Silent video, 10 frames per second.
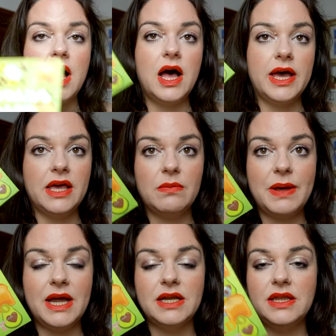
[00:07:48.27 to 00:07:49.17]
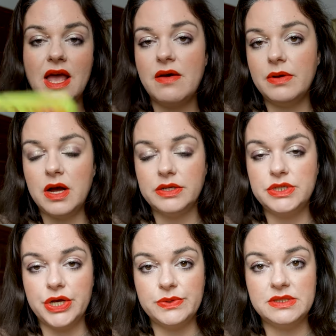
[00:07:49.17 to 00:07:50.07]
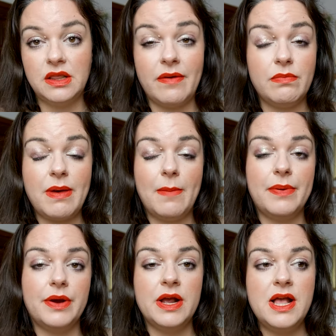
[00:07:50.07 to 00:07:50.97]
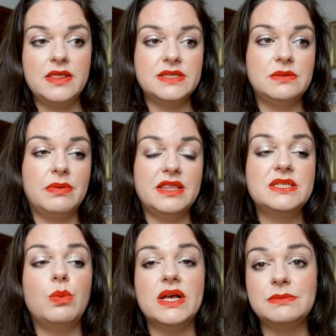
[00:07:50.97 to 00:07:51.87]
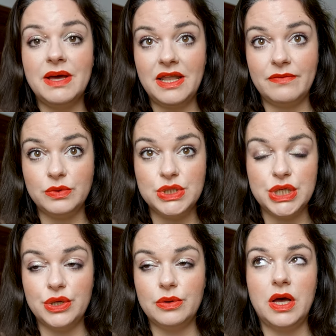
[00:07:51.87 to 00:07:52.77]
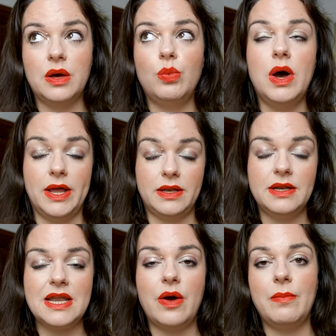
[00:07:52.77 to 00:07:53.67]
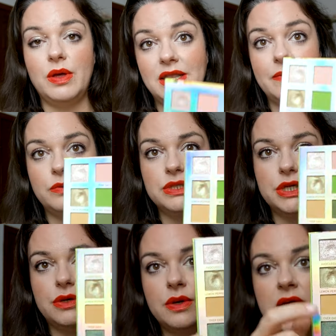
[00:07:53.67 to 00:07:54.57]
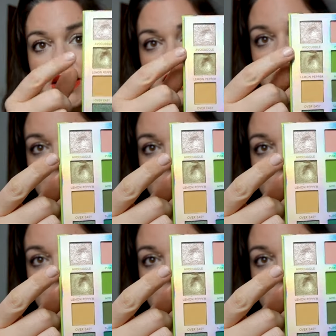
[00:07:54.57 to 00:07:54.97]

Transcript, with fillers: I hit pan in the avocado toast, lemon pepper. This is, this was my level two, uh, one. Now I'm on level two. I